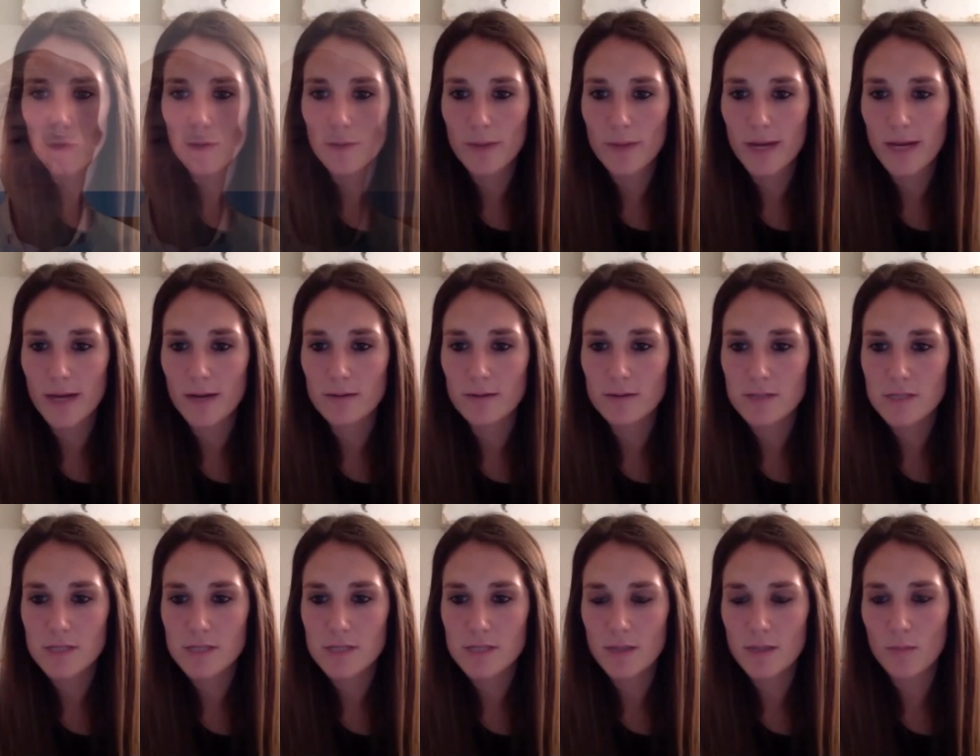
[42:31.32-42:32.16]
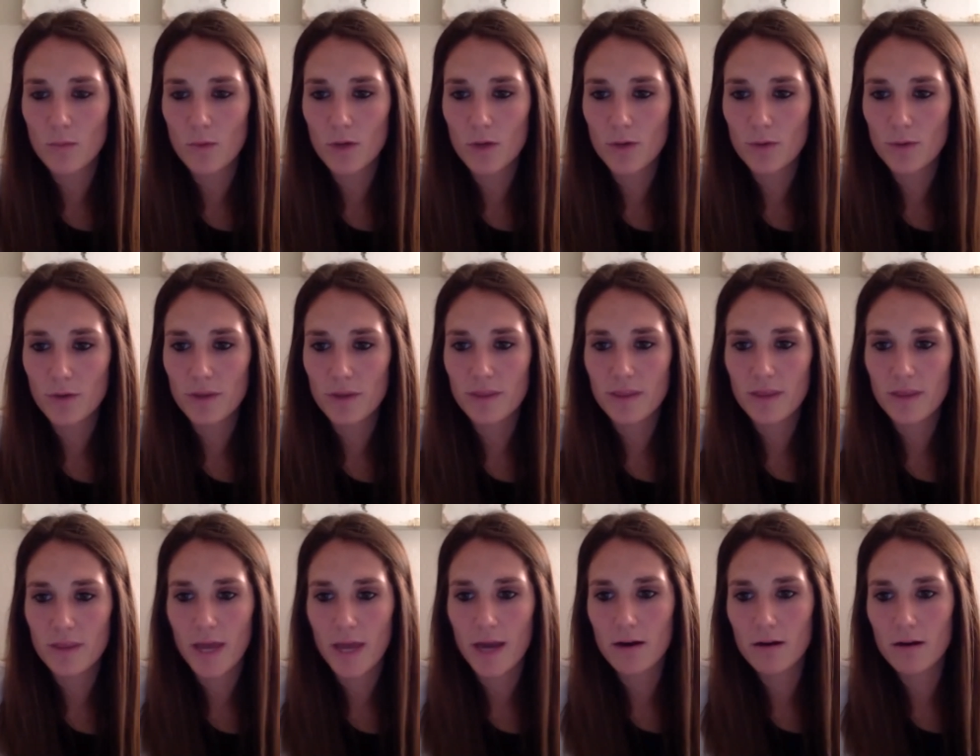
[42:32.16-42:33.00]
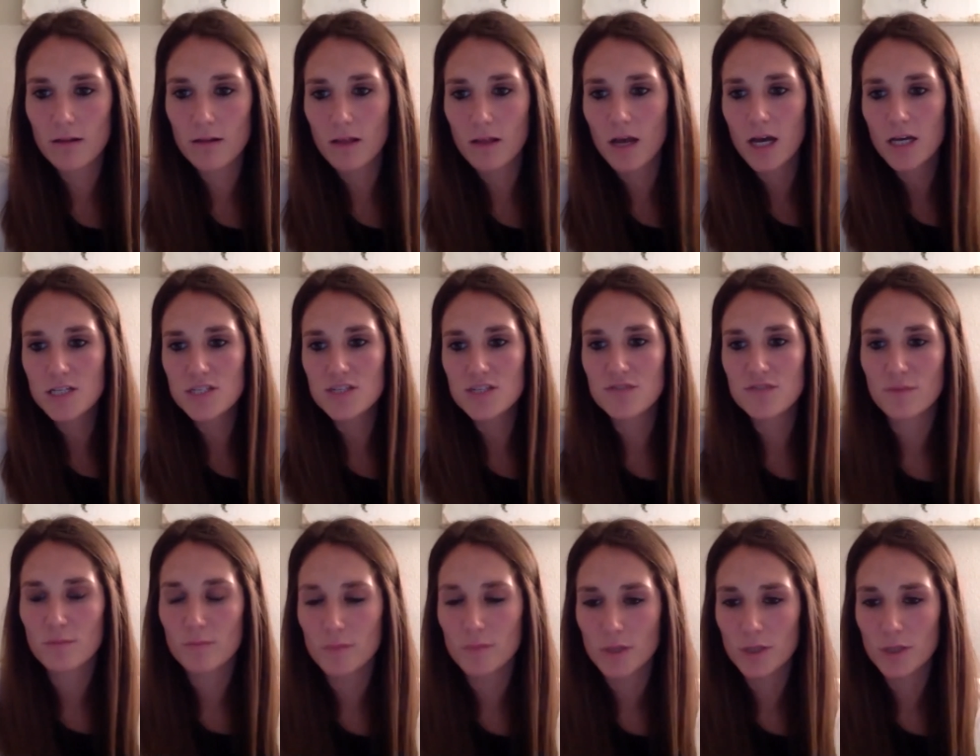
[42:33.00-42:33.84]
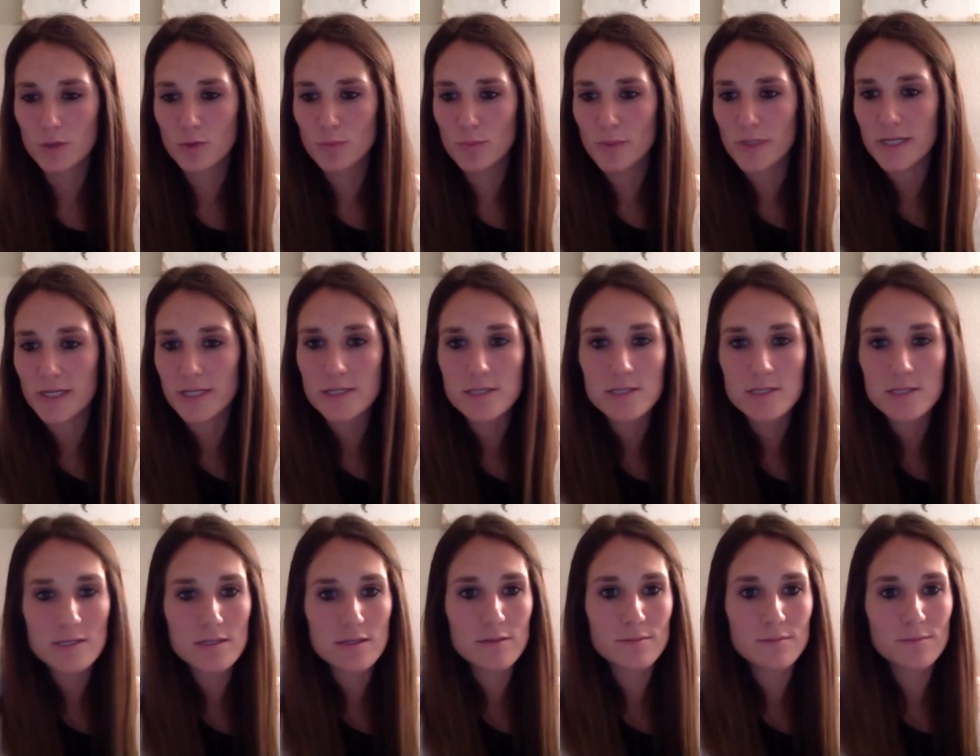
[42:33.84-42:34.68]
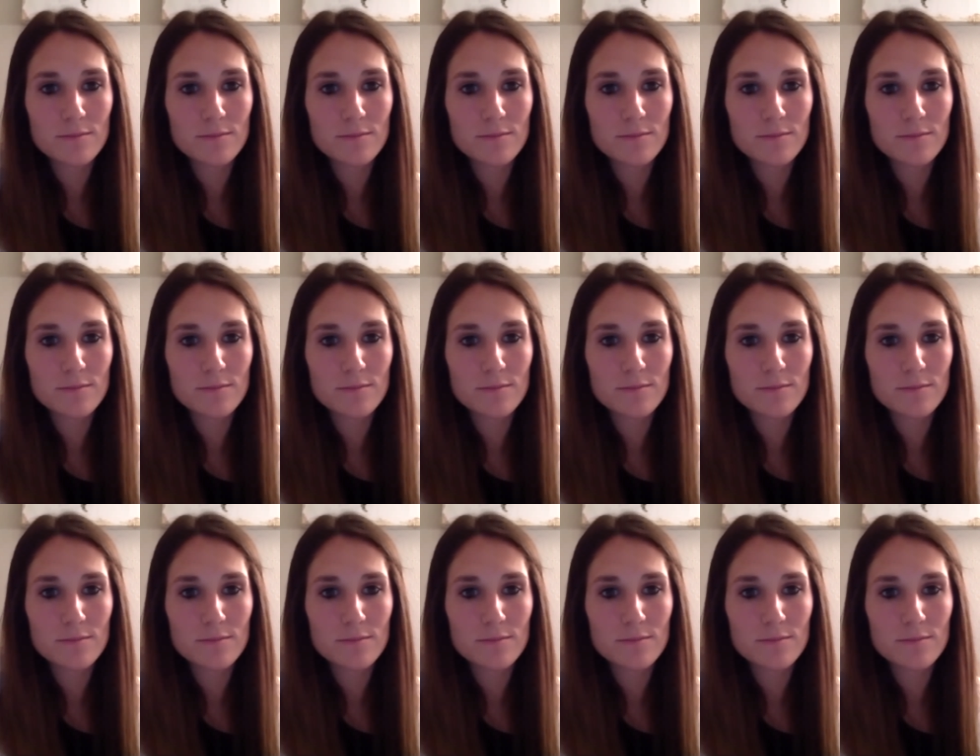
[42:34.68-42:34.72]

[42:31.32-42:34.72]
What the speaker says: about someone with hair loss from lupus?